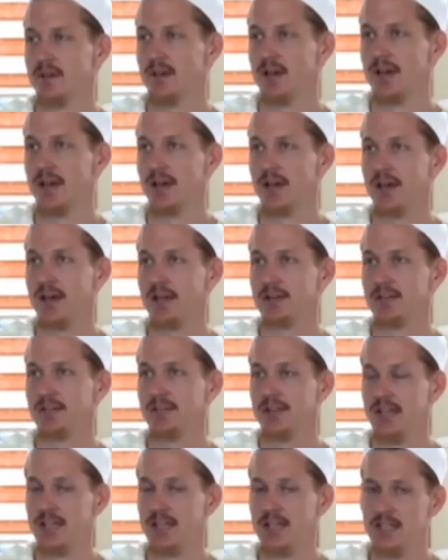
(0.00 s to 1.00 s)
and that
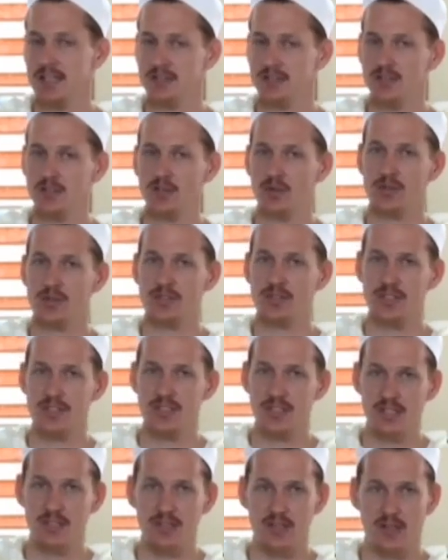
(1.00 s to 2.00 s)
he doesn't go into
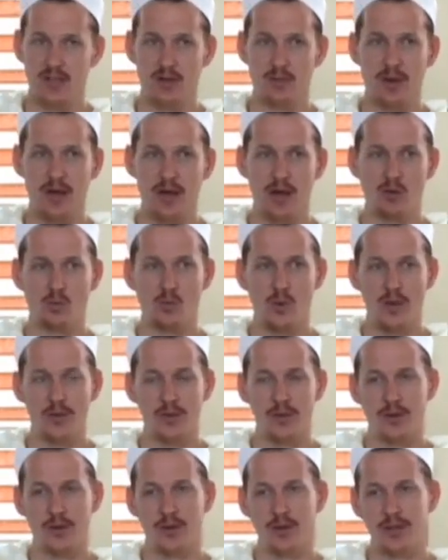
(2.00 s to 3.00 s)
detail about
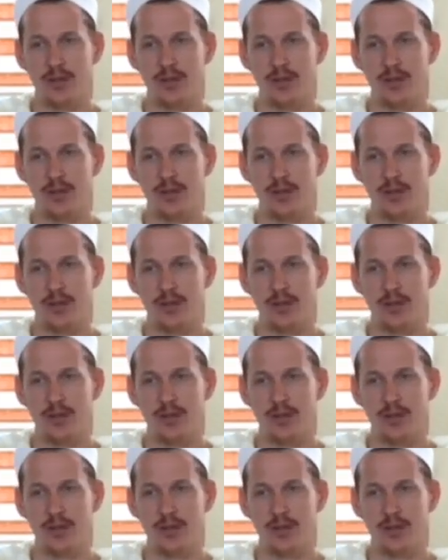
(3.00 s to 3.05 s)
whether